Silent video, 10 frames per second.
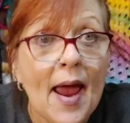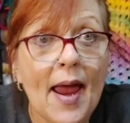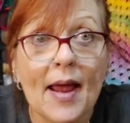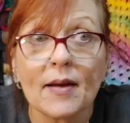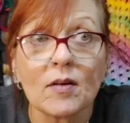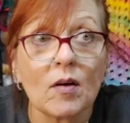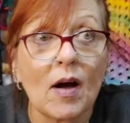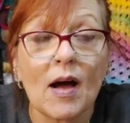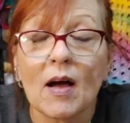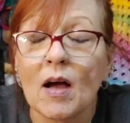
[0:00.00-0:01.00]
And
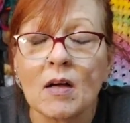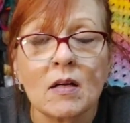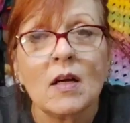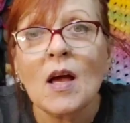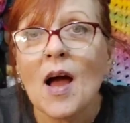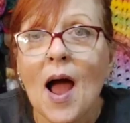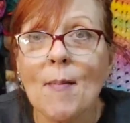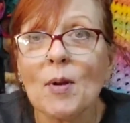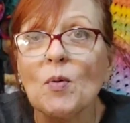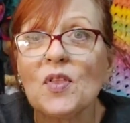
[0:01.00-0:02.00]

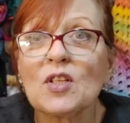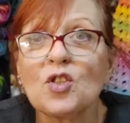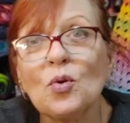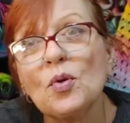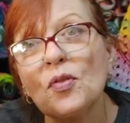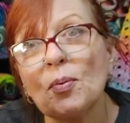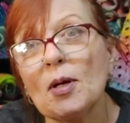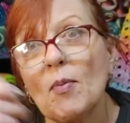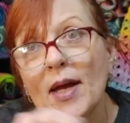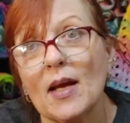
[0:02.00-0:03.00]
I mean, within two to
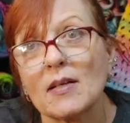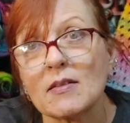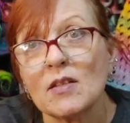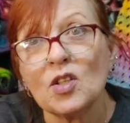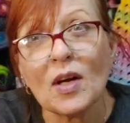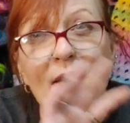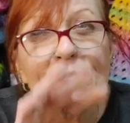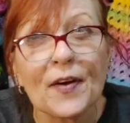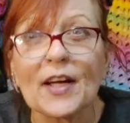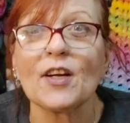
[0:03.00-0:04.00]
three weeks. You got
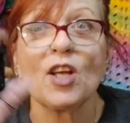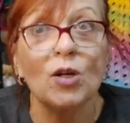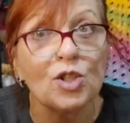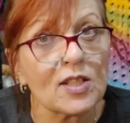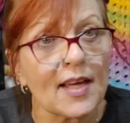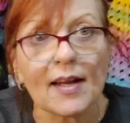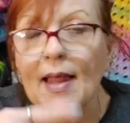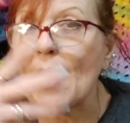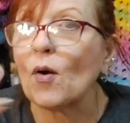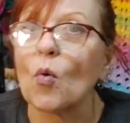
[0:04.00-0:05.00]
to figure, you know, she's got a
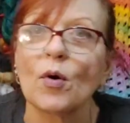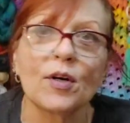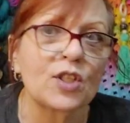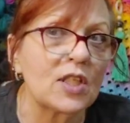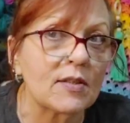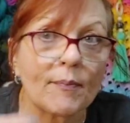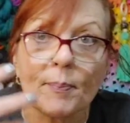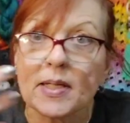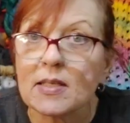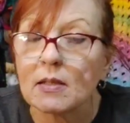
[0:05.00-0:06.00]
lot of orders. She's a
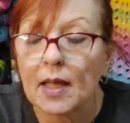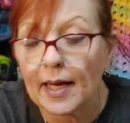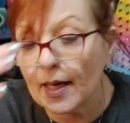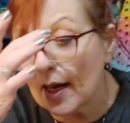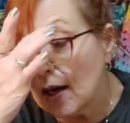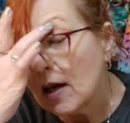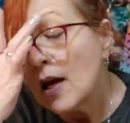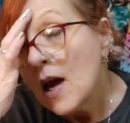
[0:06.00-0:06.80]
busy lady.